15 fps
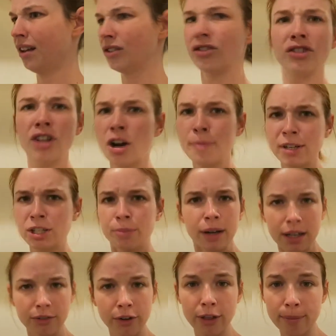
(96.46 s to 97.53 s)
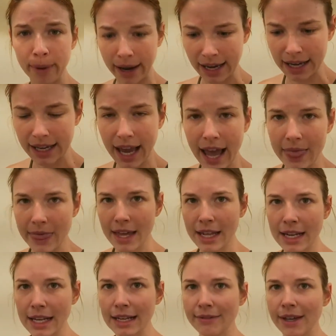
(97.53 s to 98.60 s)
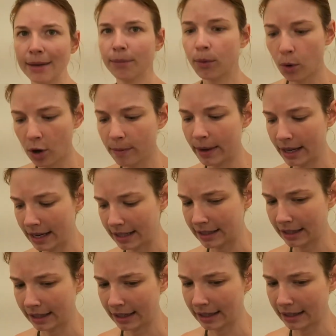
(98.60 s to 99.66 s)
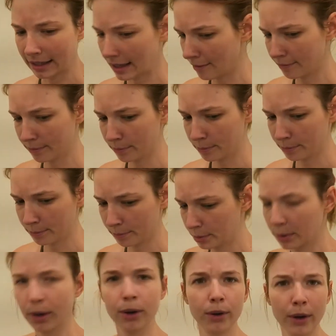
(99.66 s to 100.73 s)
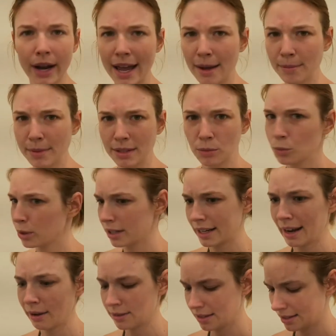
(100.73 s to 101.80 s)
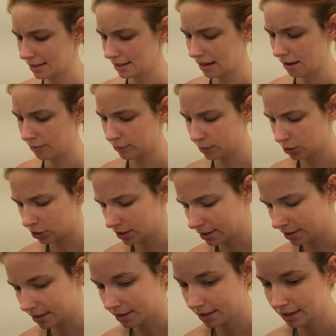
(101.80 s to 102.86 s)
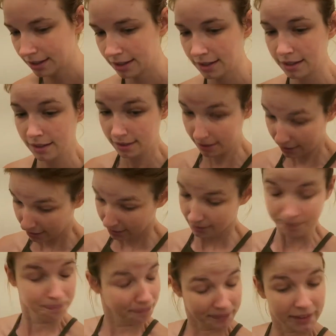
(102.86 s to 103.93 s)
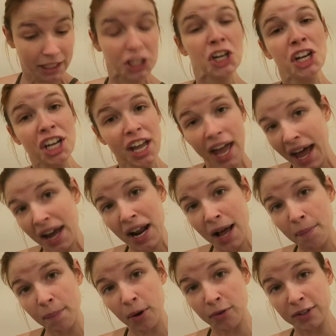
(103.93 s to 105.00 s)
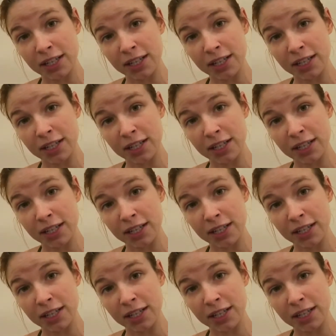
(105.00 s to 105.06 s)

so much money for the bike and then even more money to like get programs and workouts and stuff, which is gonna add up over